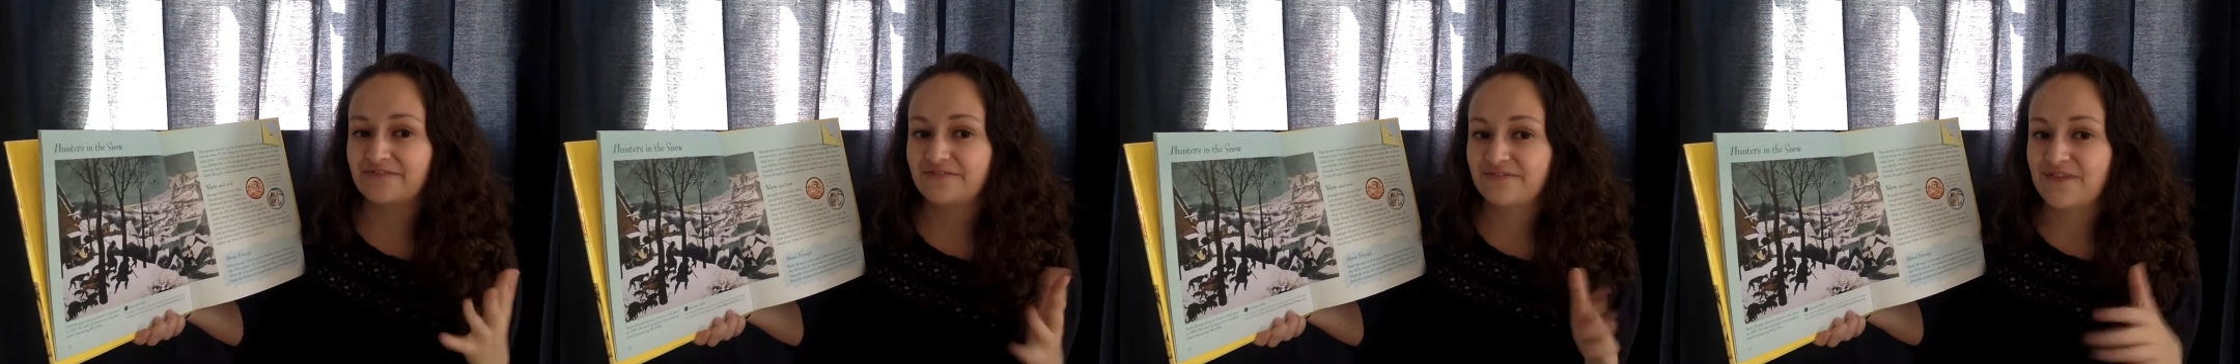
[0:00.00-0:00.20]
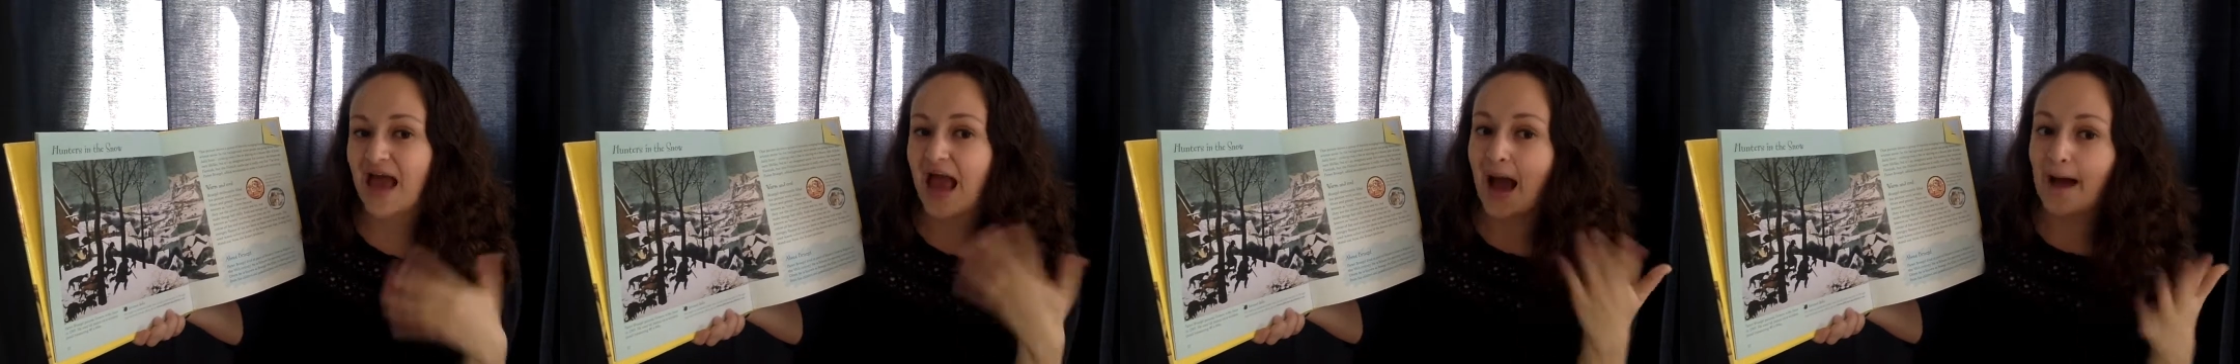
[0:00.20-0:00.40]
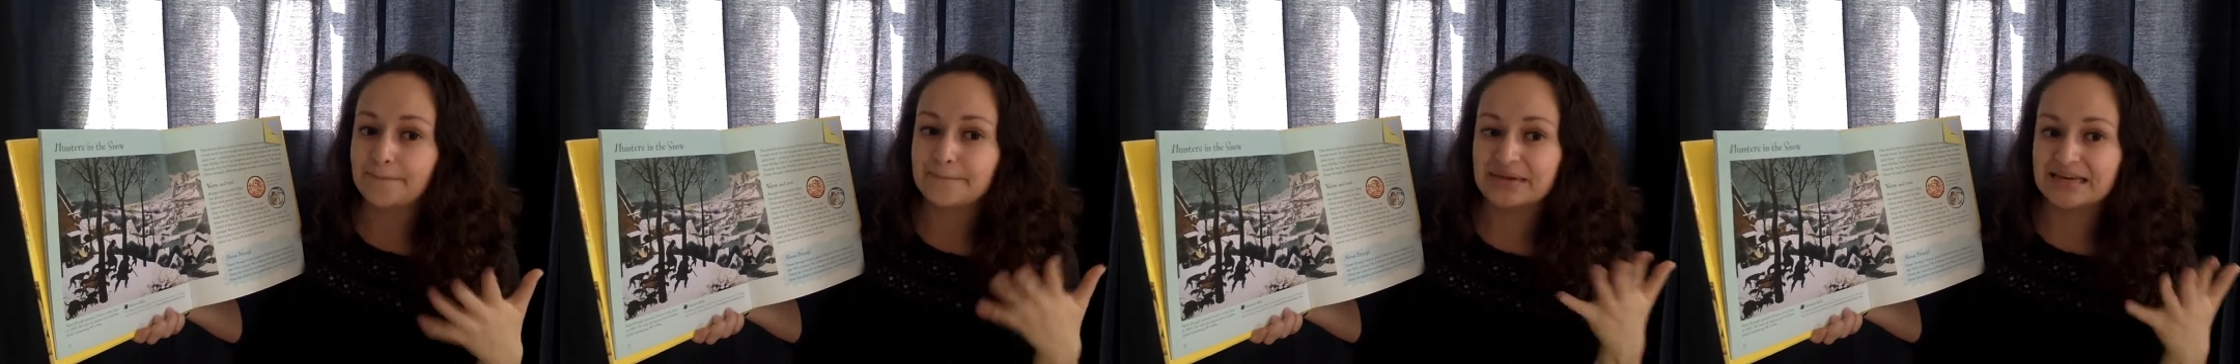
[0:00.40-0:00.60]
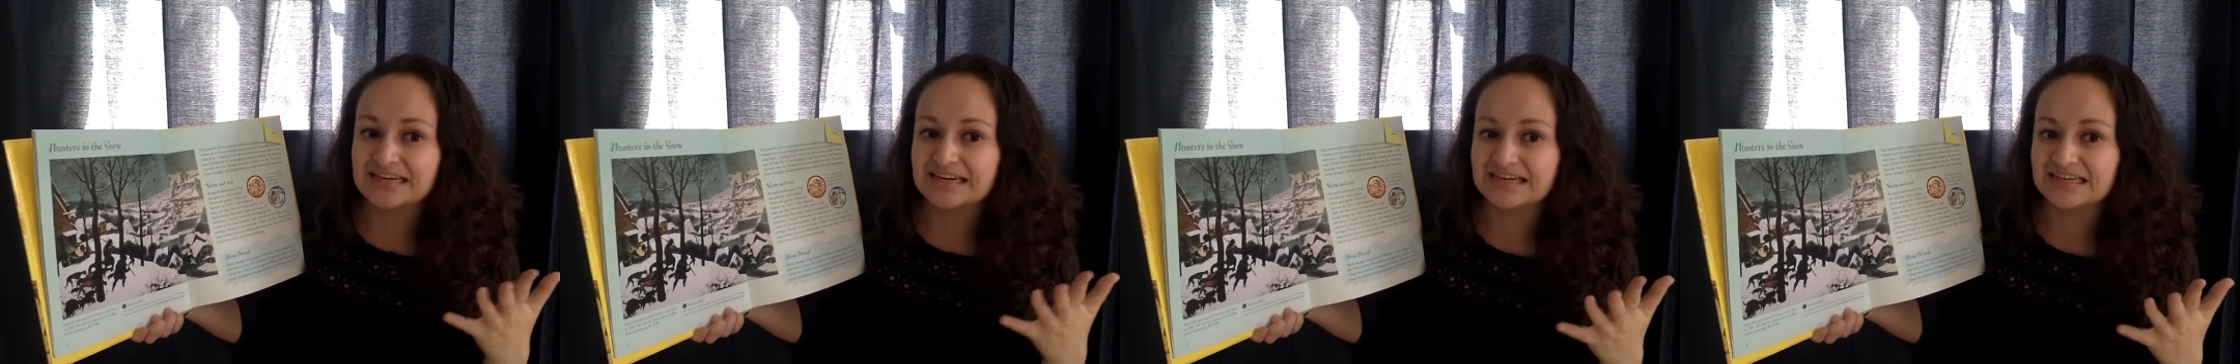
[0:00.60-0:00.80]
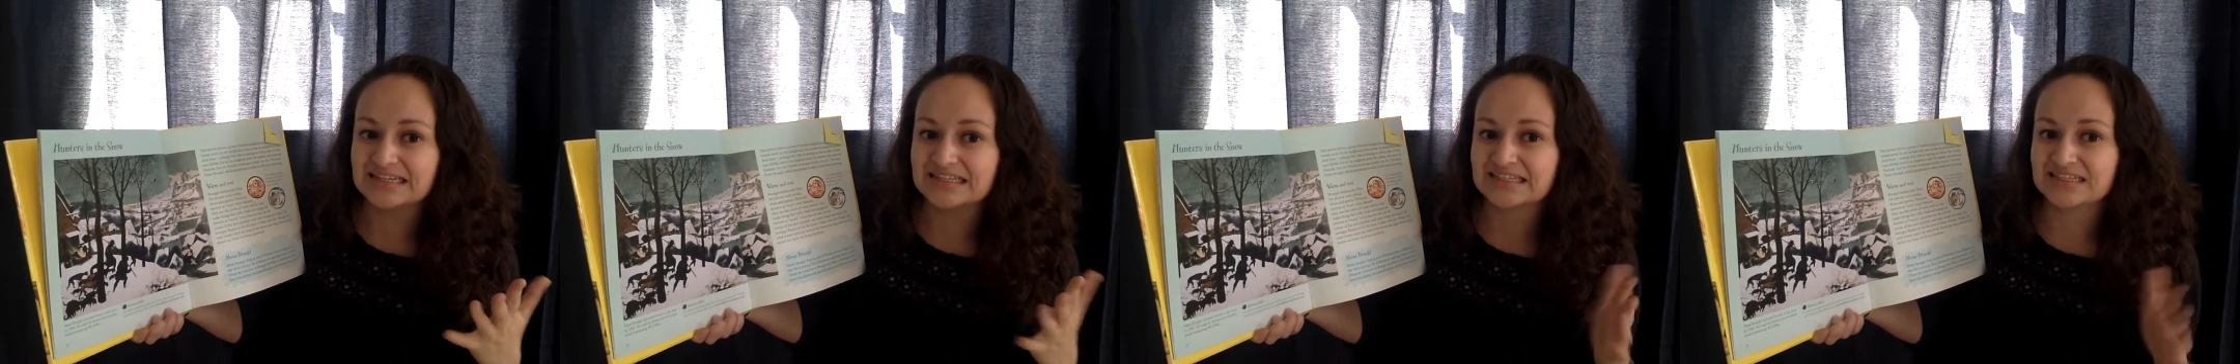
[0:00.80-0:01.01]

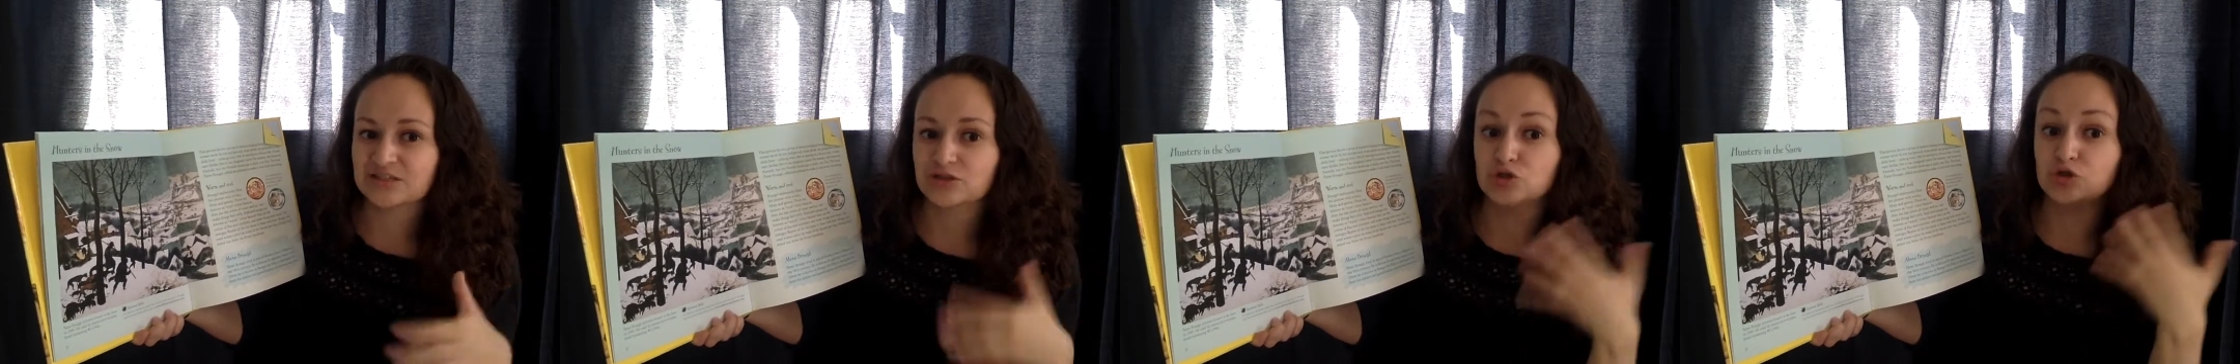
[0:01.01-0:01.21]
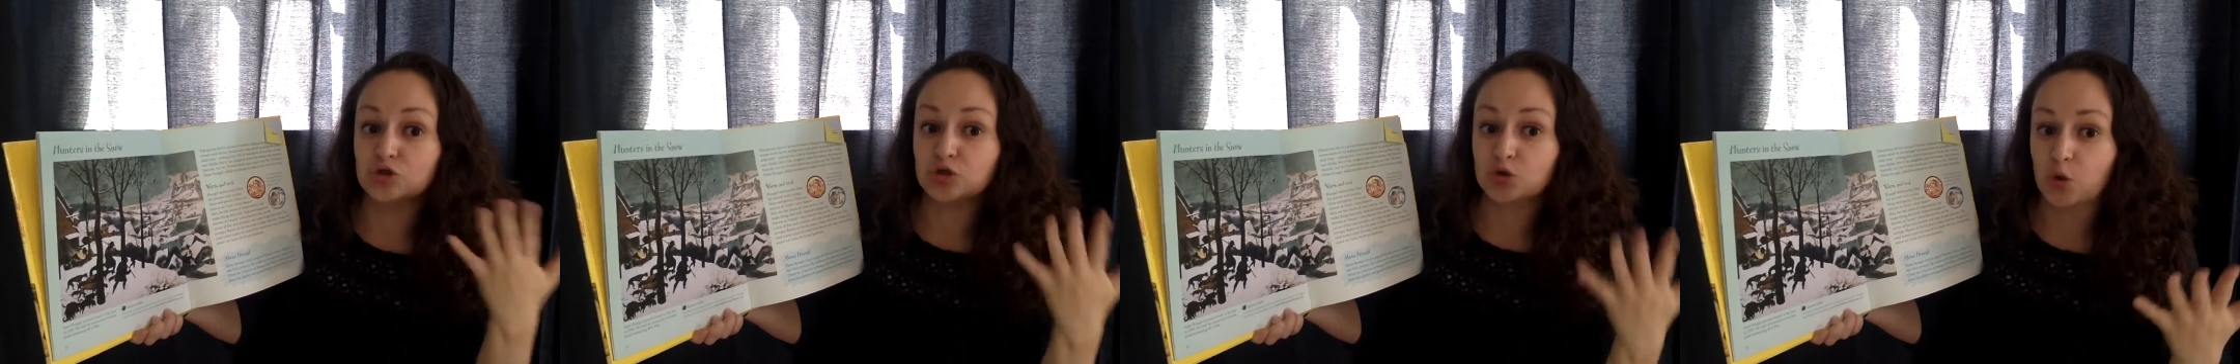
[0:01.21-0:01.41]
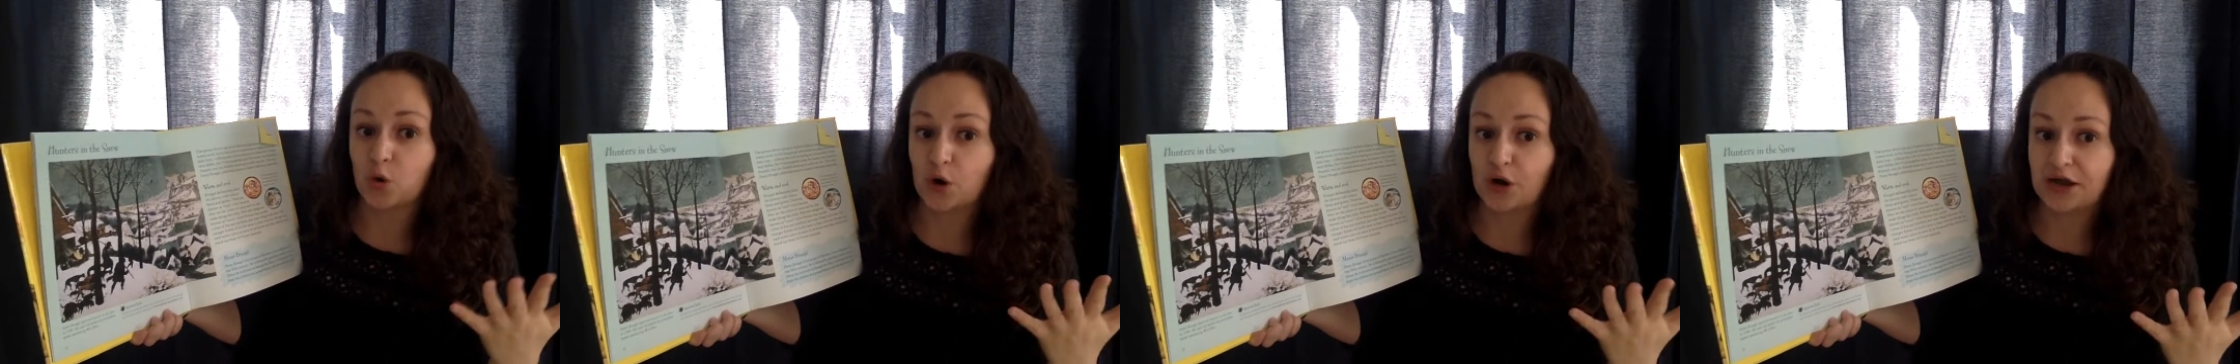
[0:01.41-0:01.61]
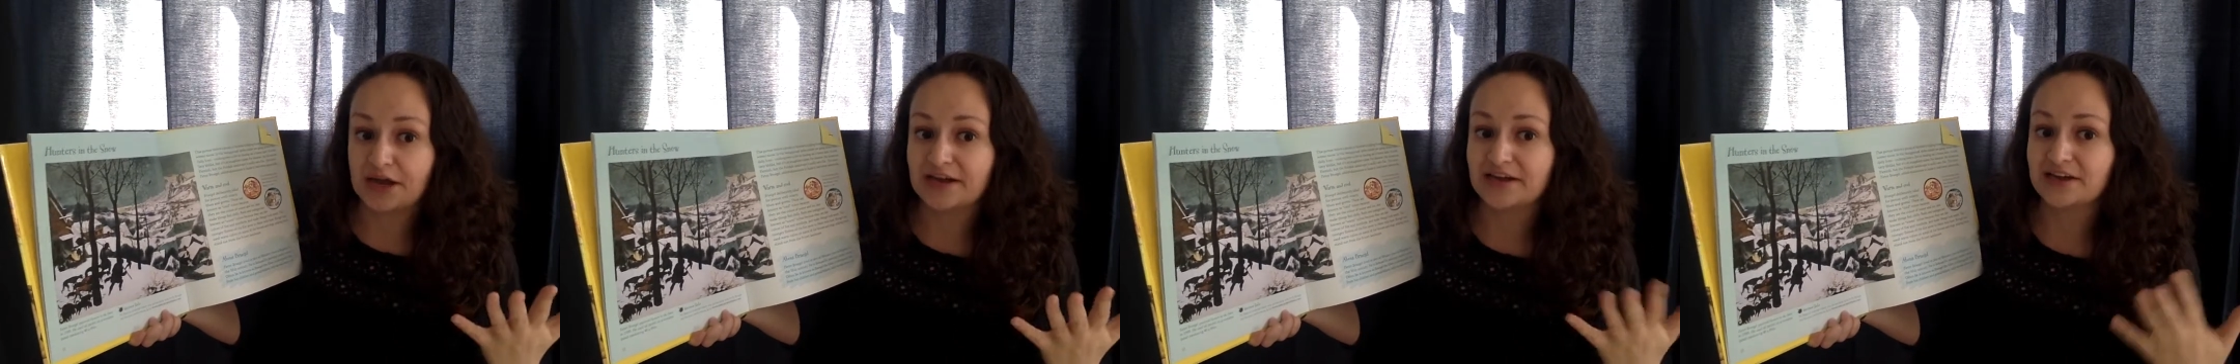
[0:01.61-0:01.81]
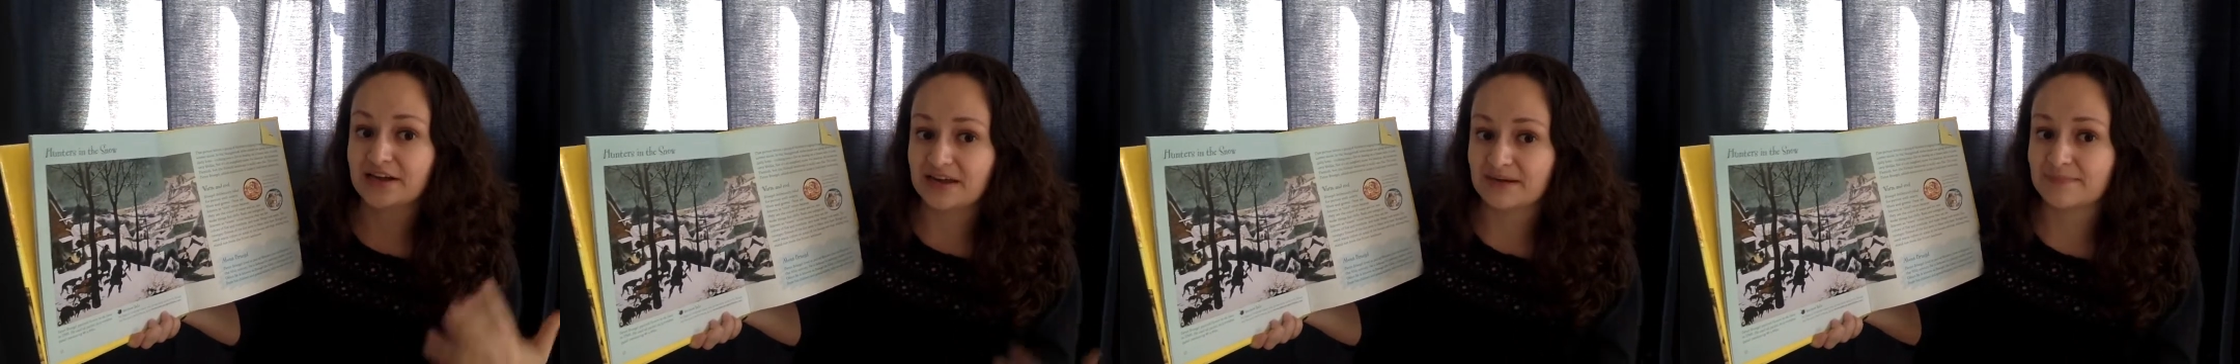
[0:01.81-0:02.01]
happiness and
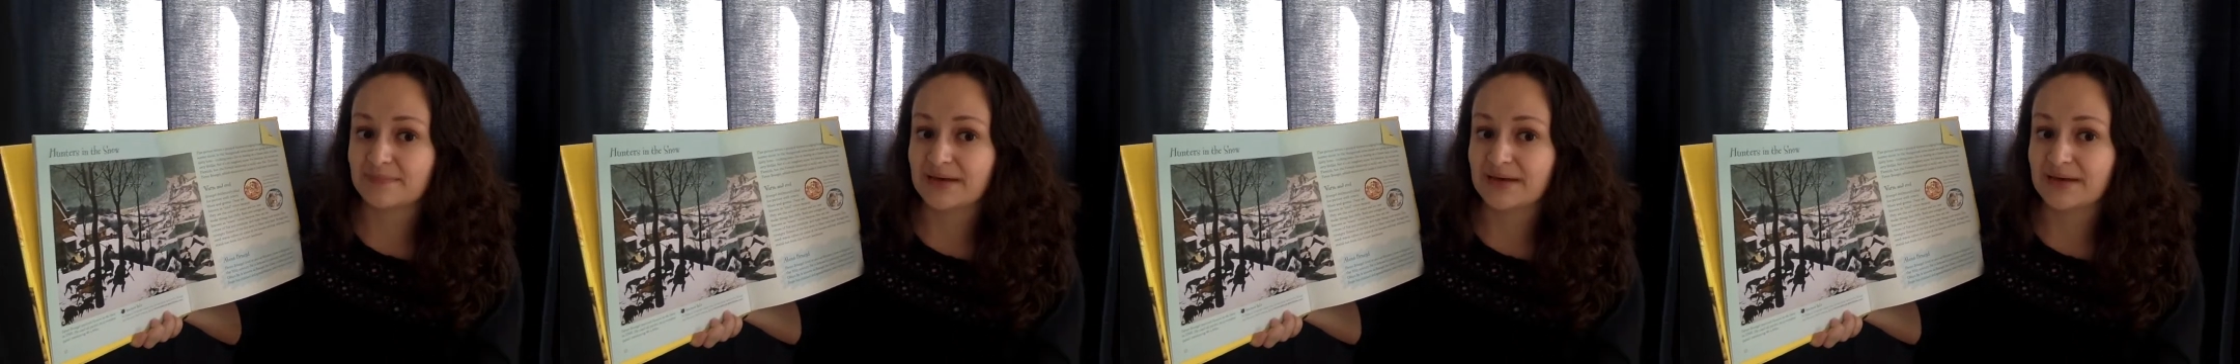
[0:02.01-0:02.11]
joy in